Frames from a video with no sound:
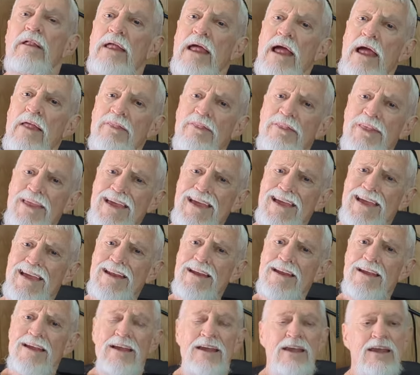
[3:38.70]
And then
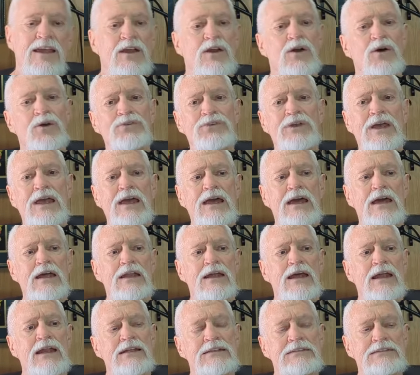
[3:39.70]
he goes ahead
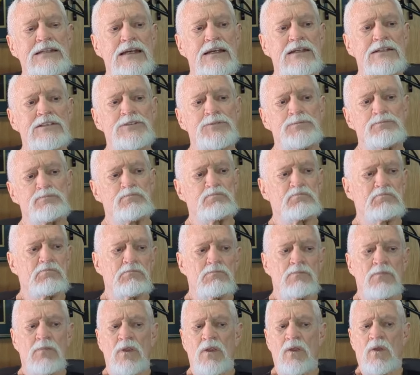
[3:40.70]
and he says,
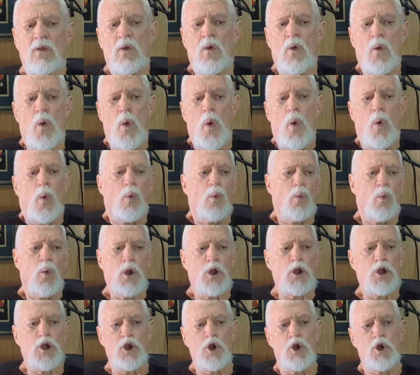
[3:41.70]

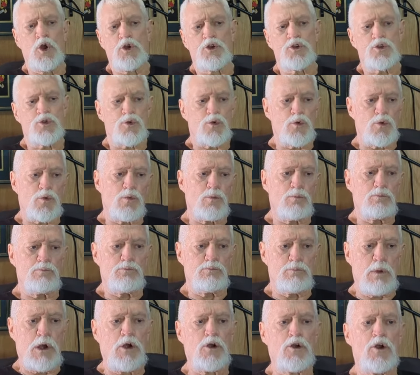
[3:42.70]
when you're
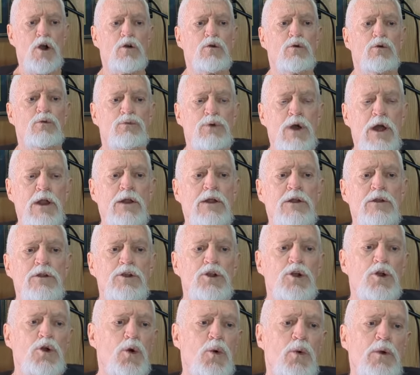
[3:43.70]
bare knuckle fighting,
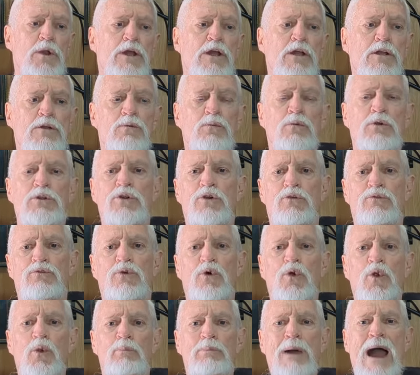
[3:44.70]
you don't hit with your
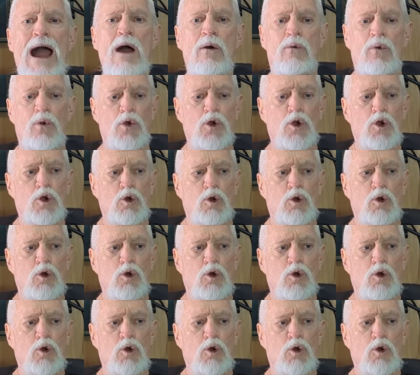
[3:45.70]
full power.